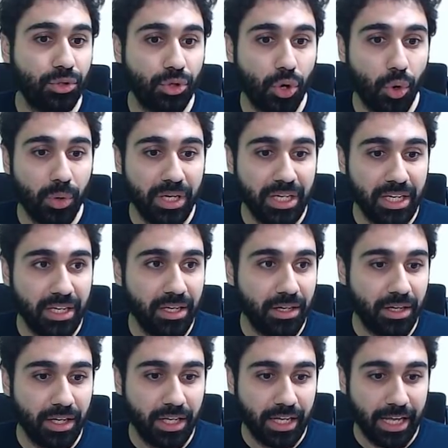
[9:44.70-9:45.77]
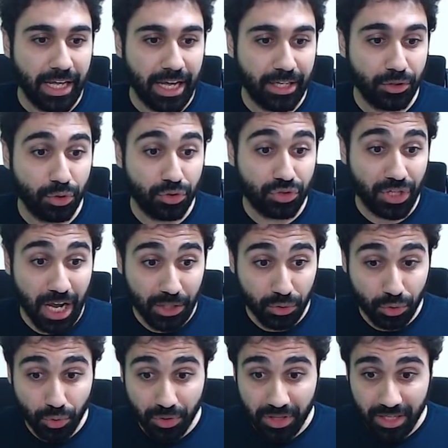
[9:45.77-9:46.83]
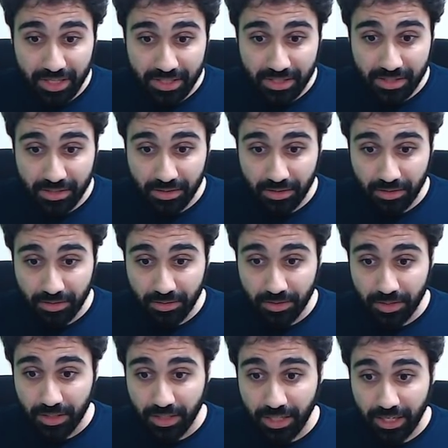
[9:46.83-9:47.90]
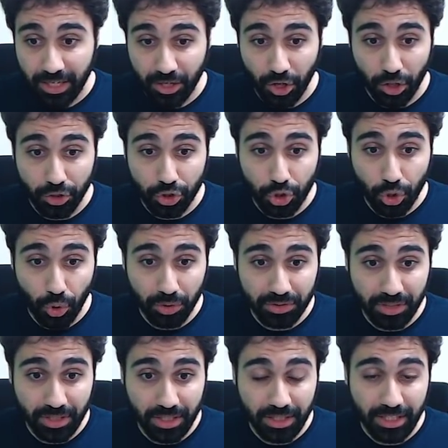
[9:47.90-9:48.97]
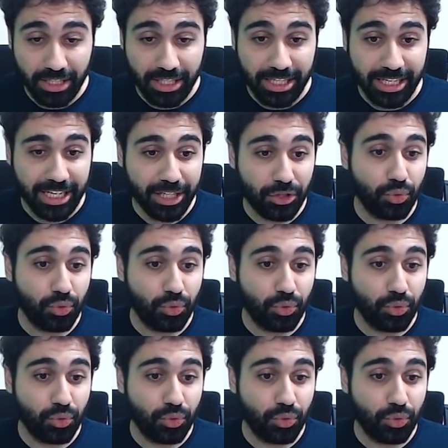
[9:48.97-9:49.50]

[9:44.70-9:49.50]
go here and you try to do this, click on shorten, it